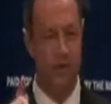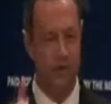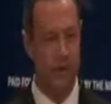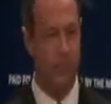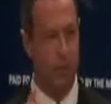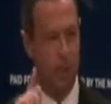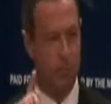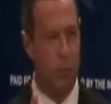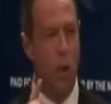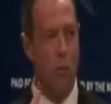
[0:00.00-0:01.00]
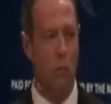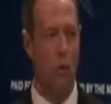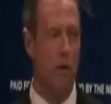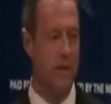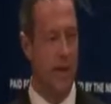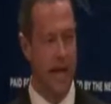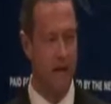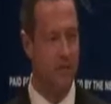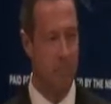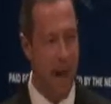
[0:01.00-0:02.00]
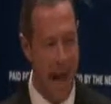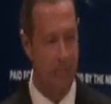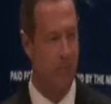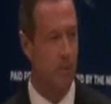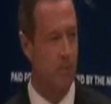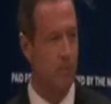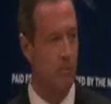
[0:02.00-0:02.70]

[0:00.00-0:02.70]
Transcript: Simple, important word, and that is math.